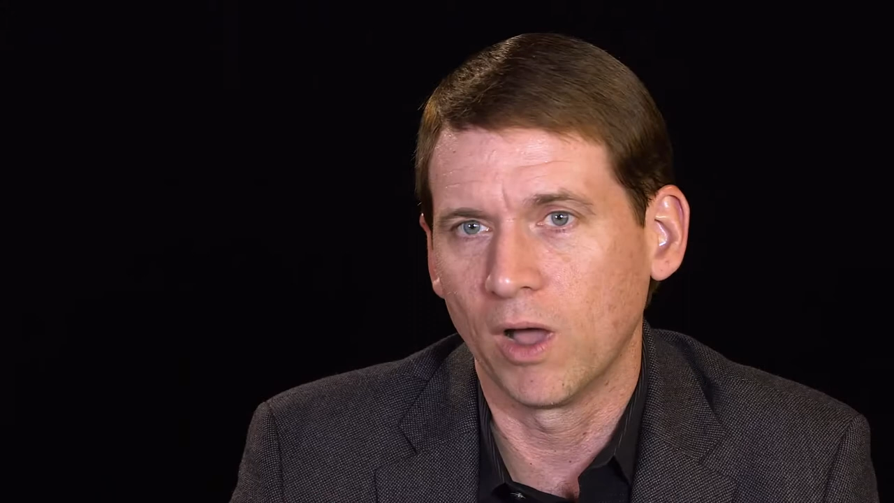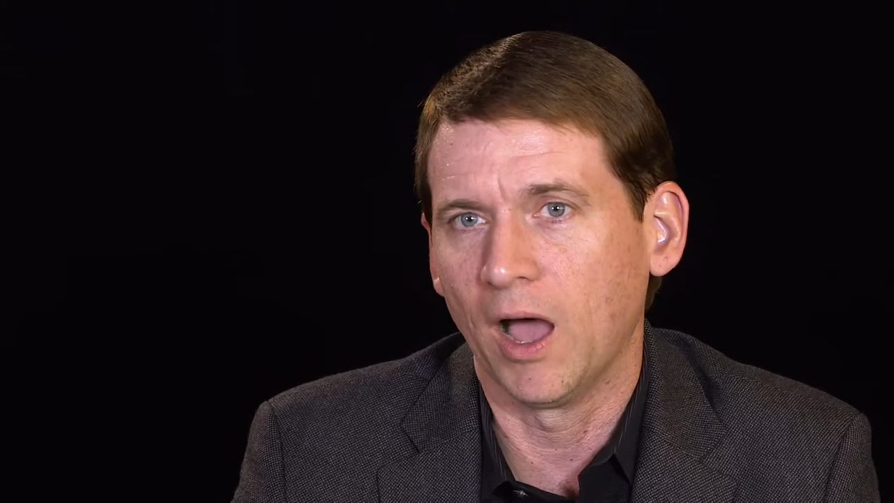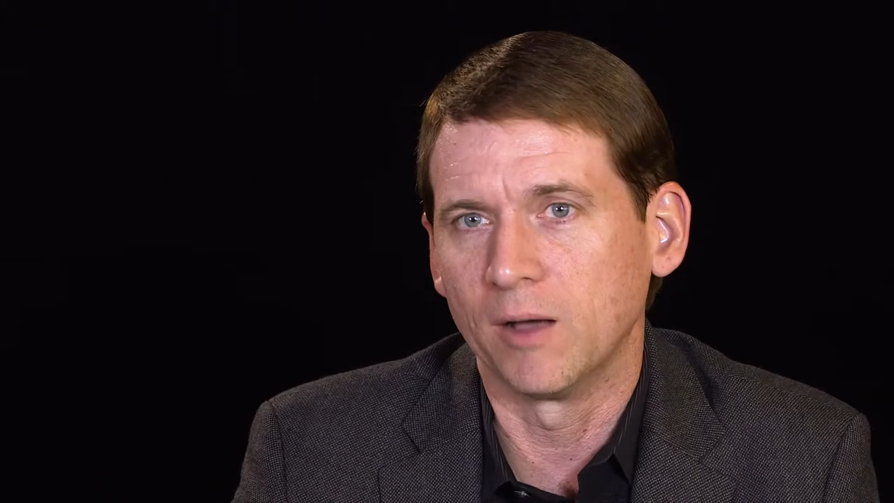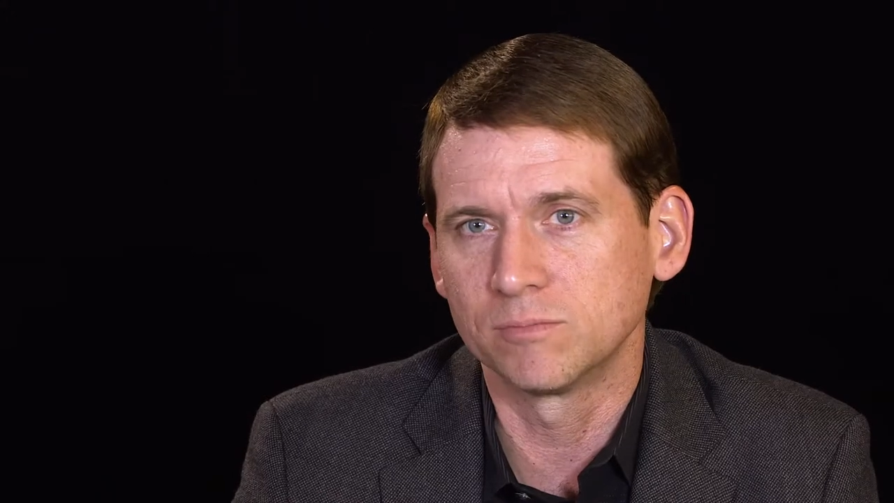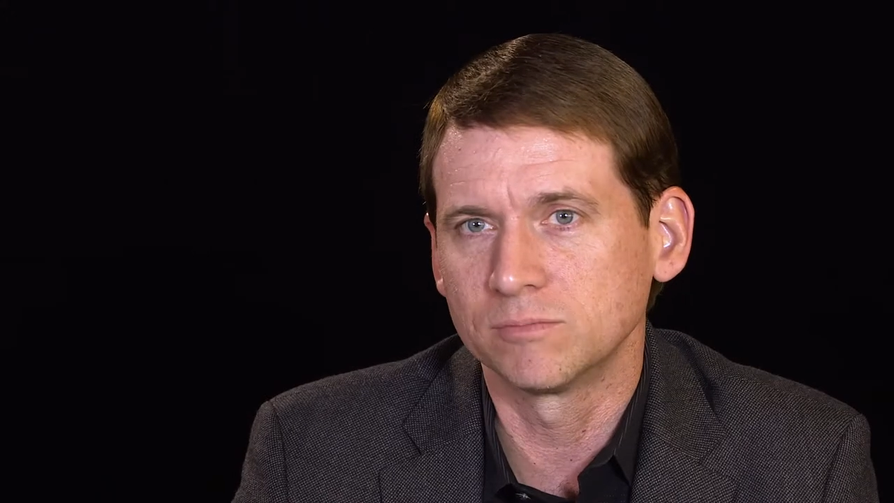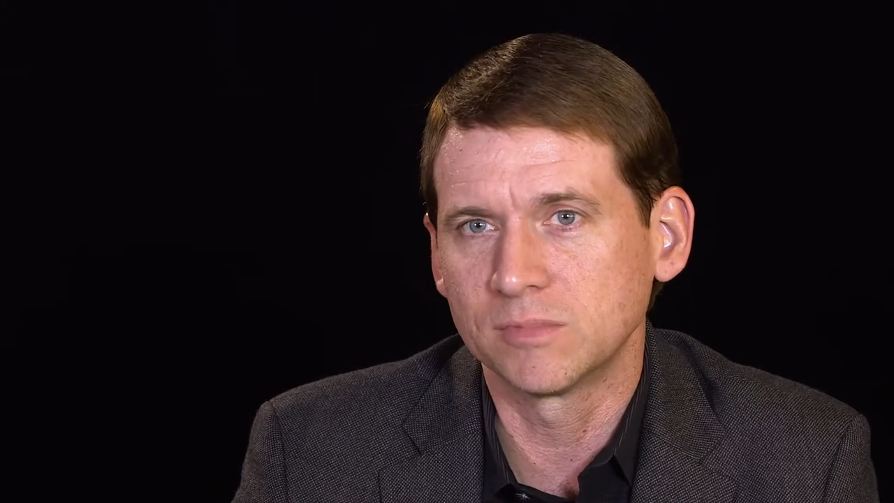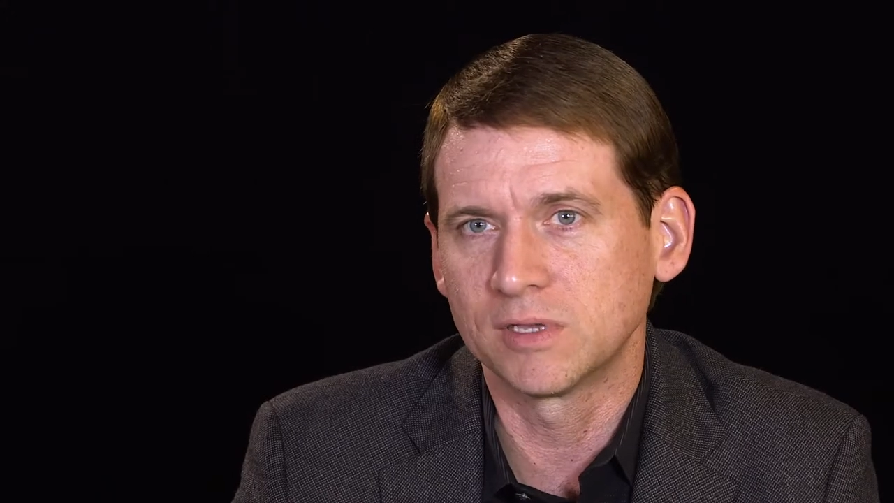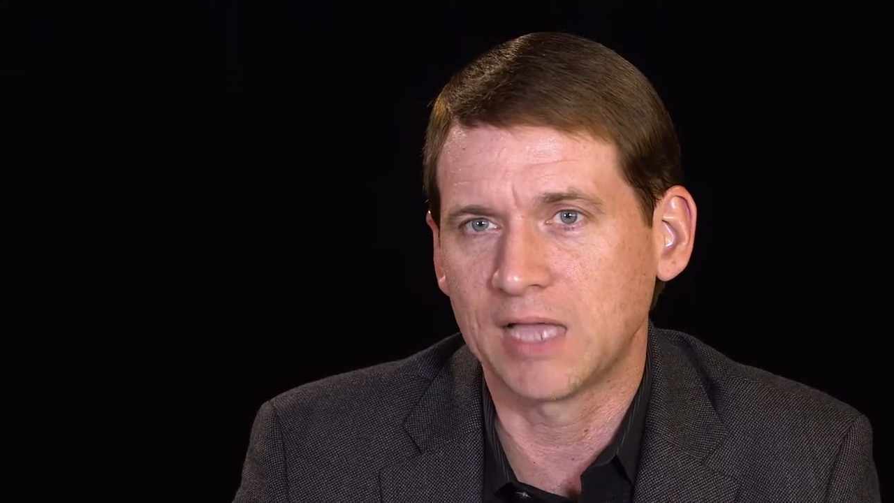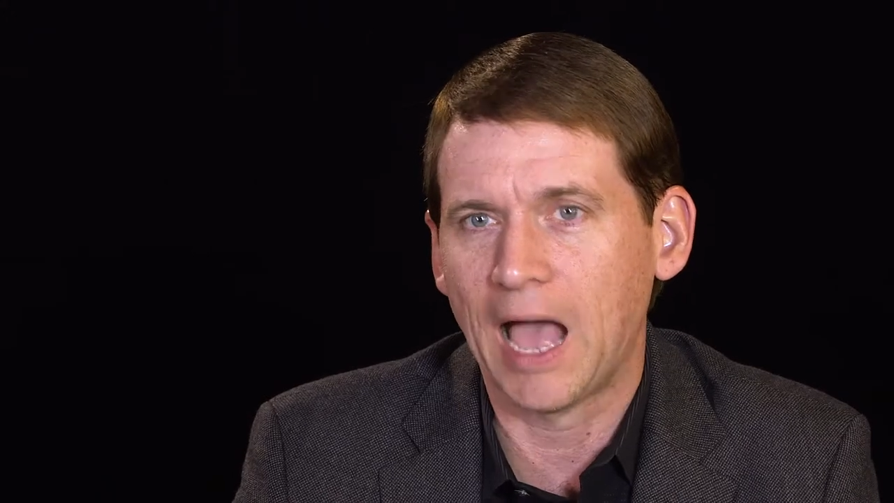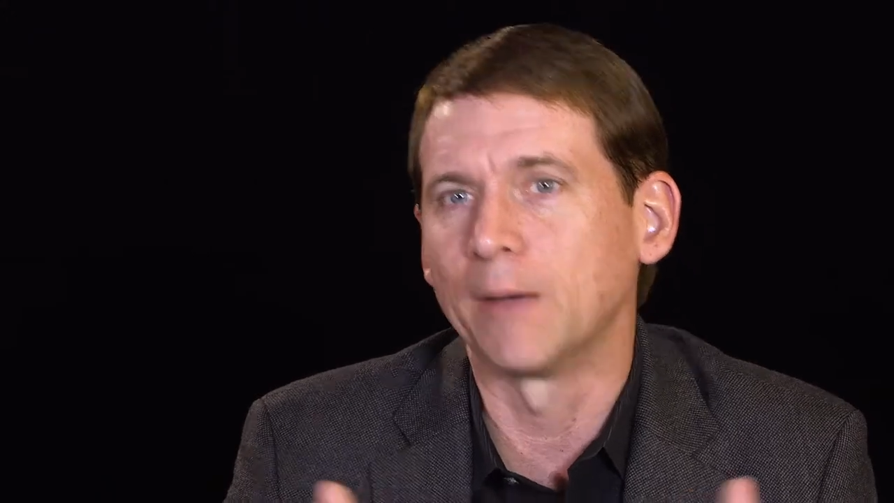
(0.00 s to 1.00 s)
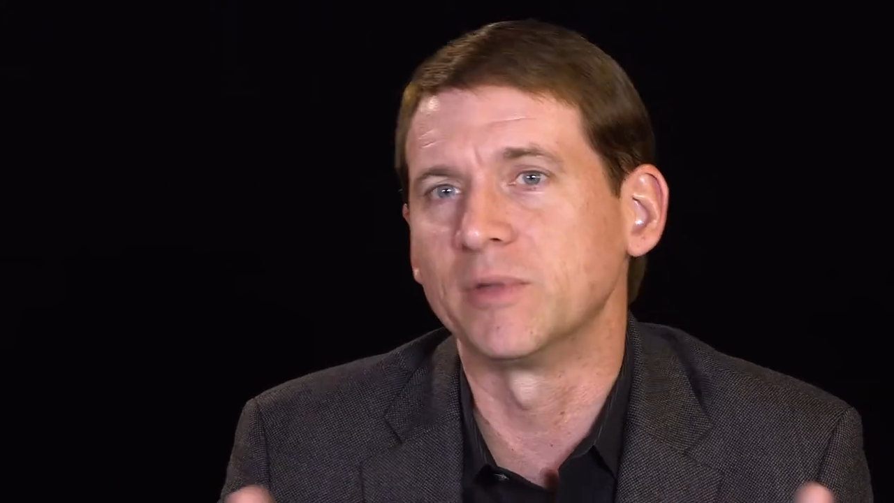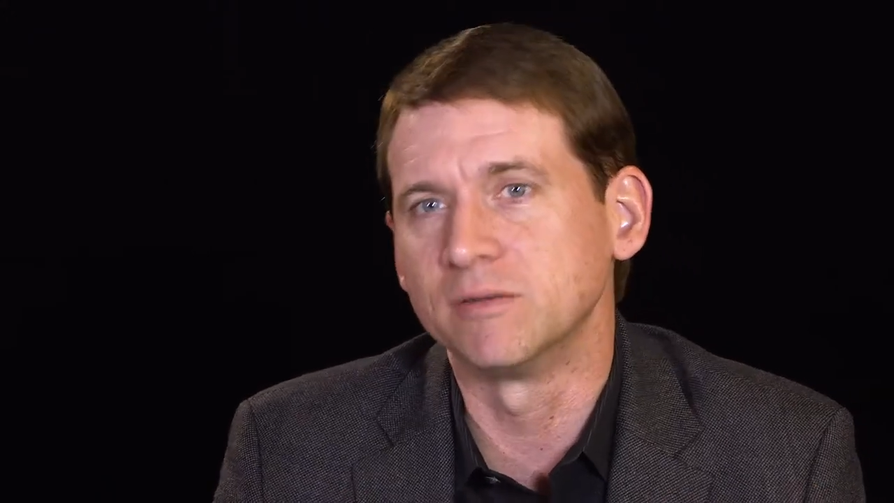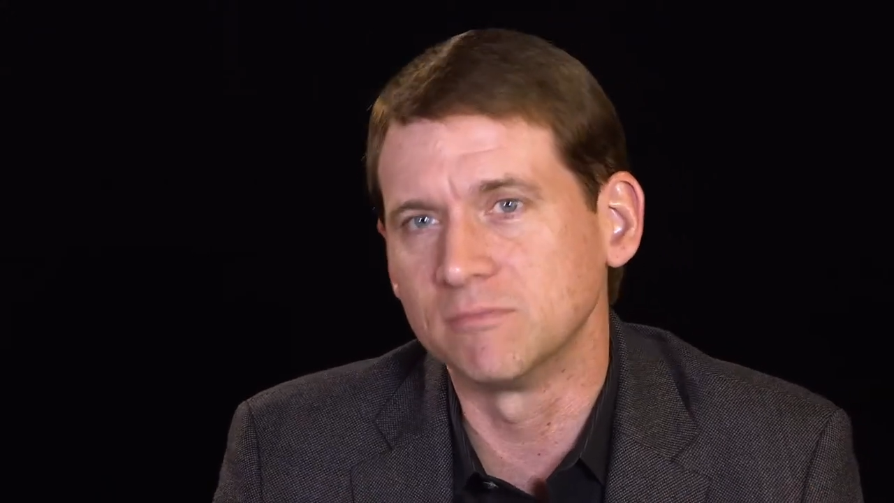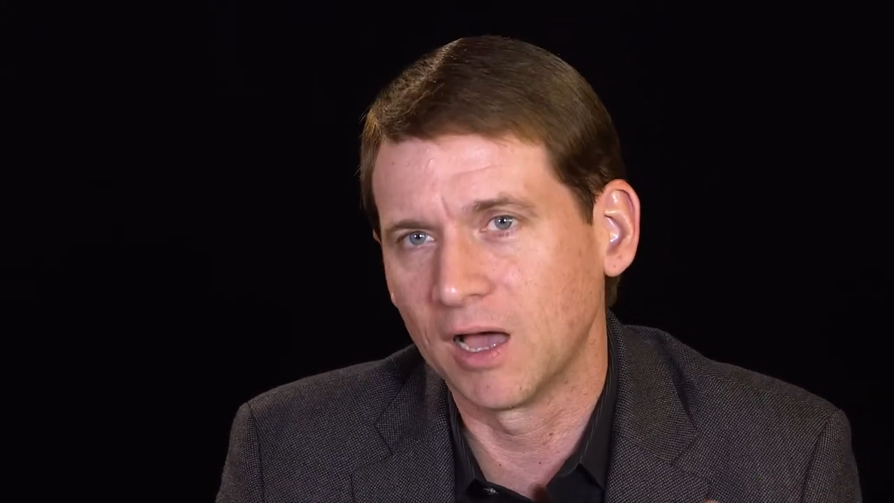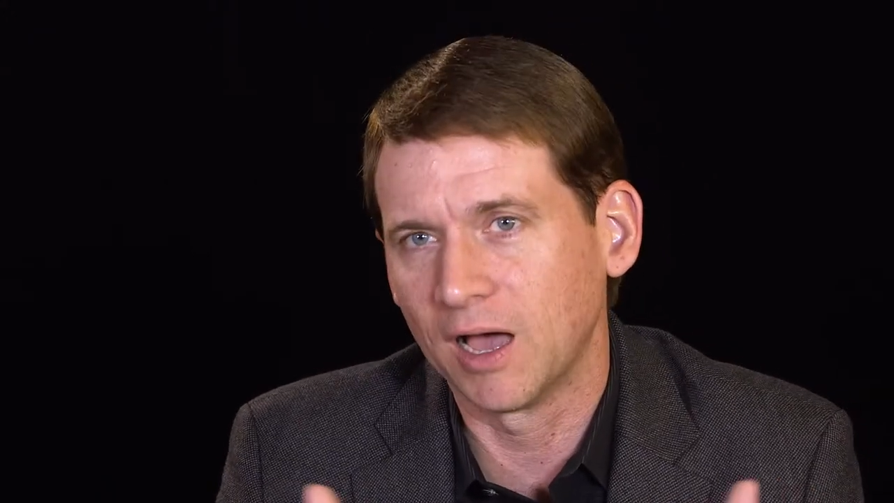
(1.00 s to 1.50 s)
um,
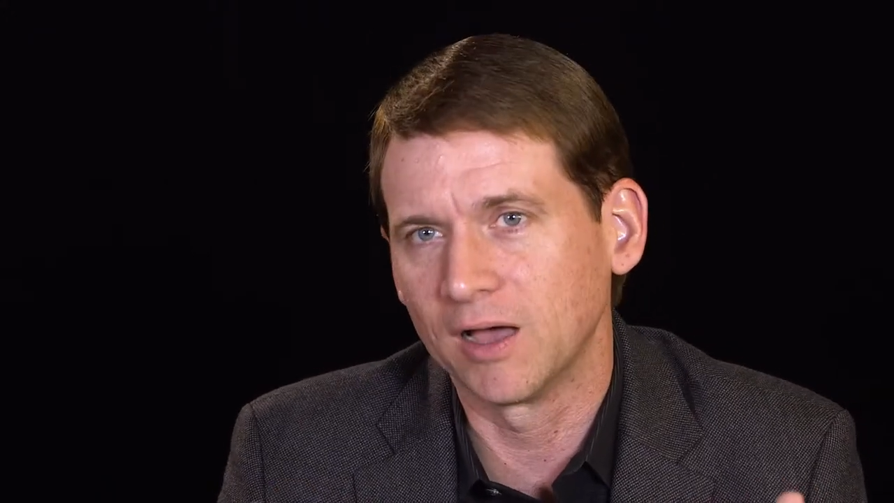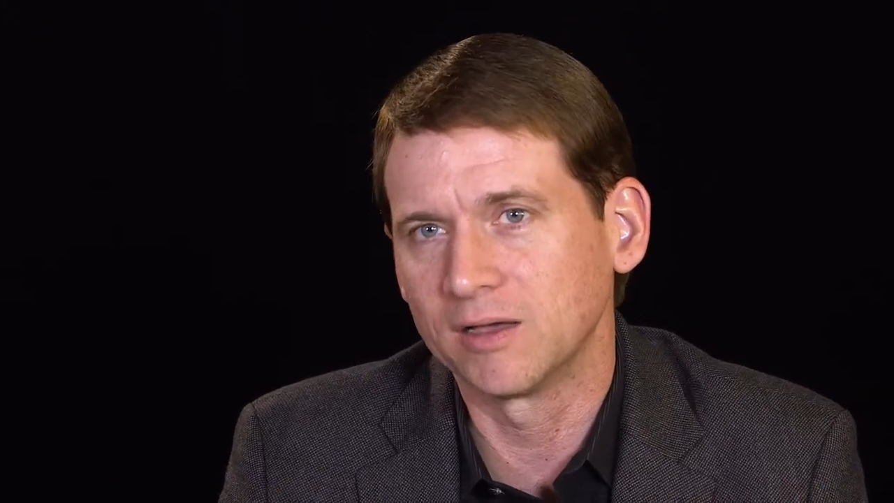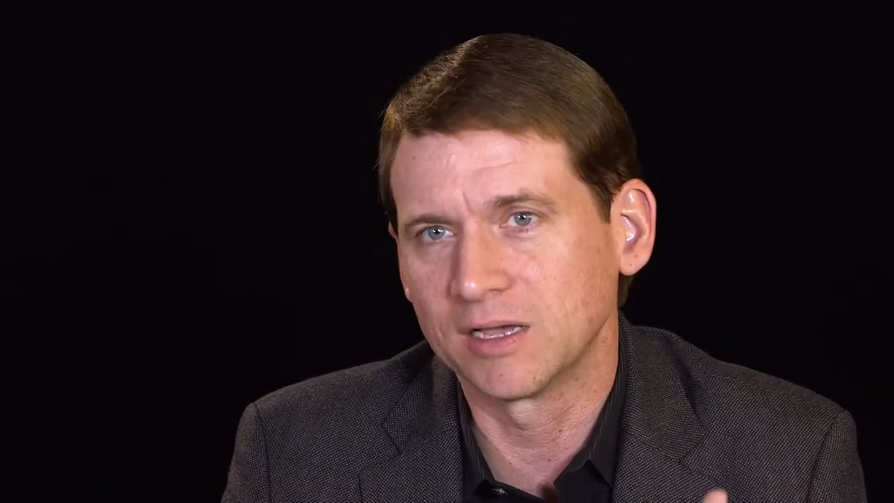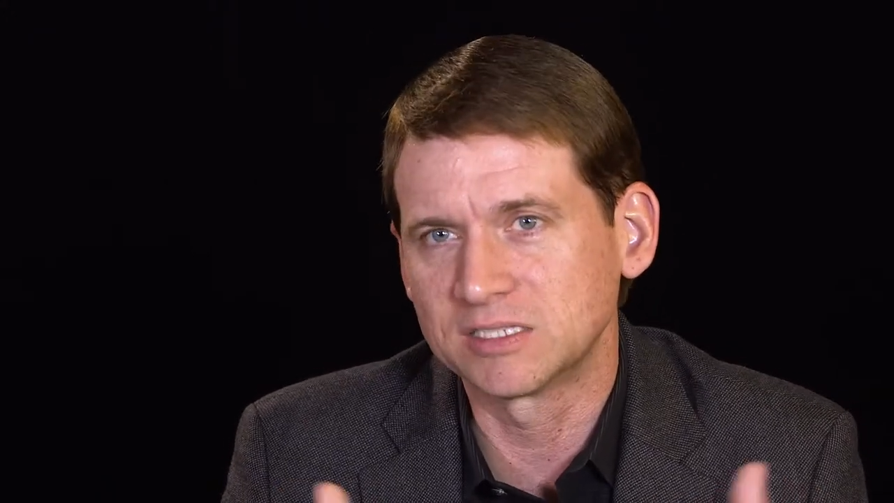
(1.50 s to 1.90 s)
common uh,